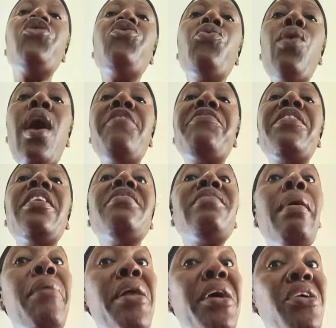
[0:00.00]
You have things
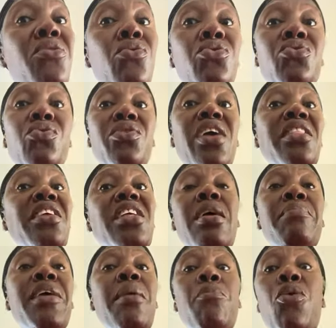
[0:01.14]
about you too. You teach them
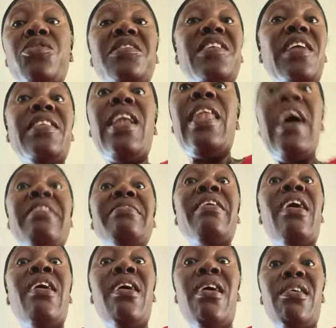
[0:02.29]
their mouth scatter like
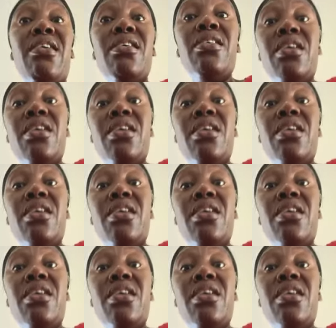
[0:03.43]
dog.